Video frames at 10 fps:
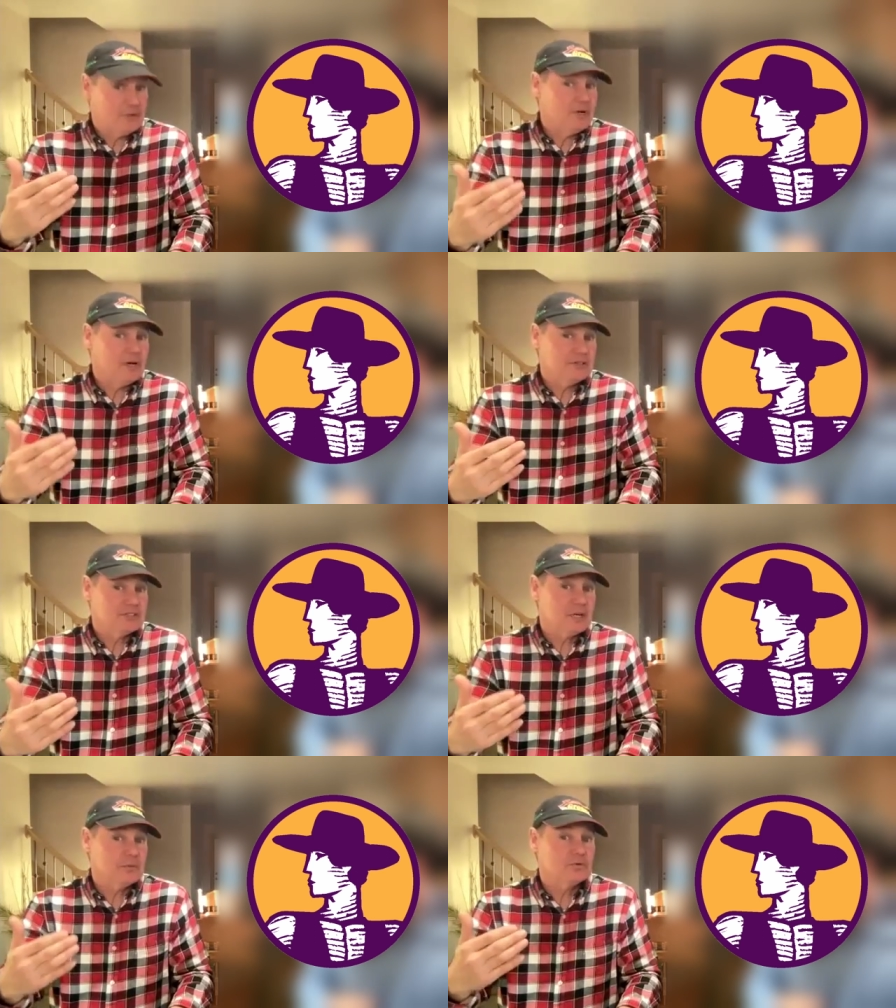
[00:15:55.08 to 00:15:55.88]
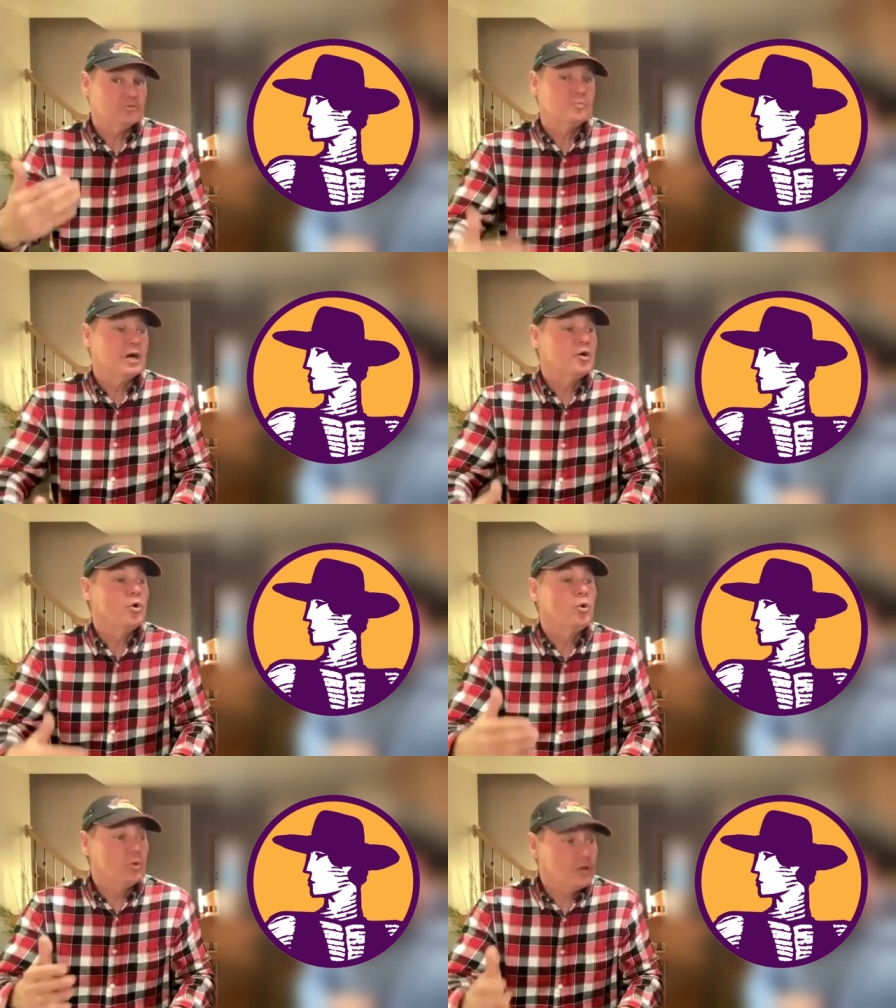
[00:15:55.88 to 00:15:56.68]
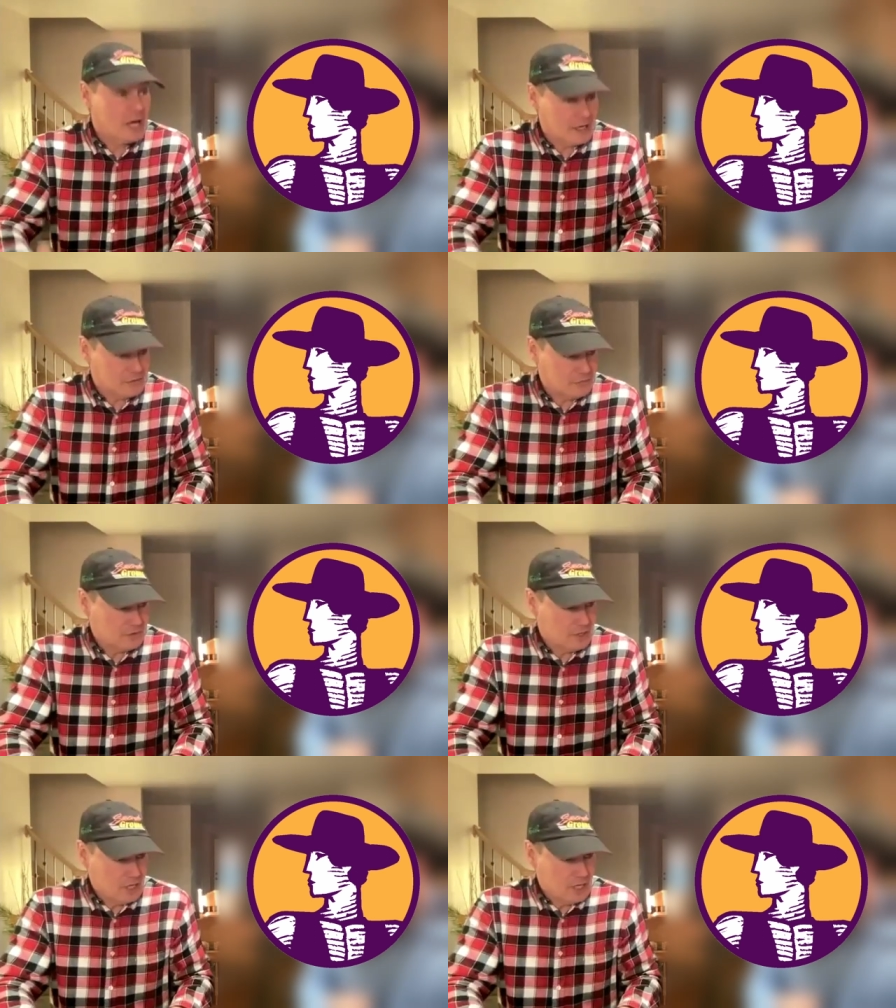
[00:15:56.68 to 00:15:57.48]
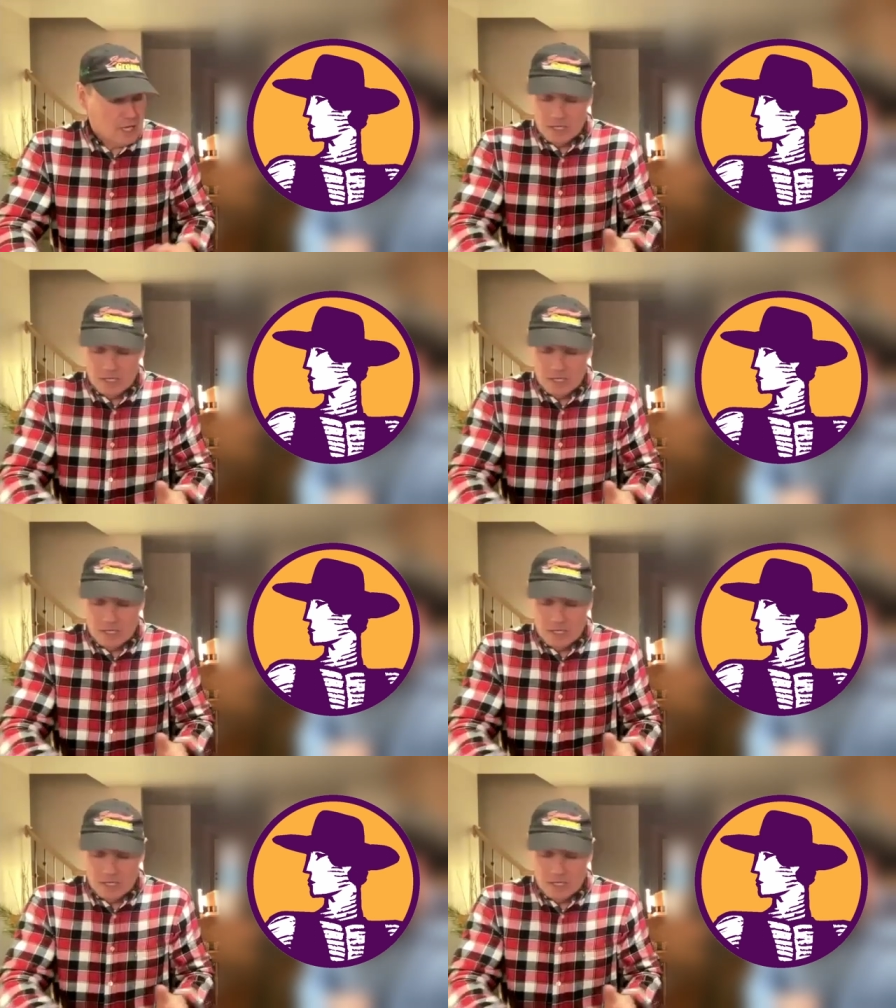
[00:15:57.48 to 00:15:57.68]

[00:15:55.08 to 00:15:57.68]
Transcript: I've been around these chemicals my whole life.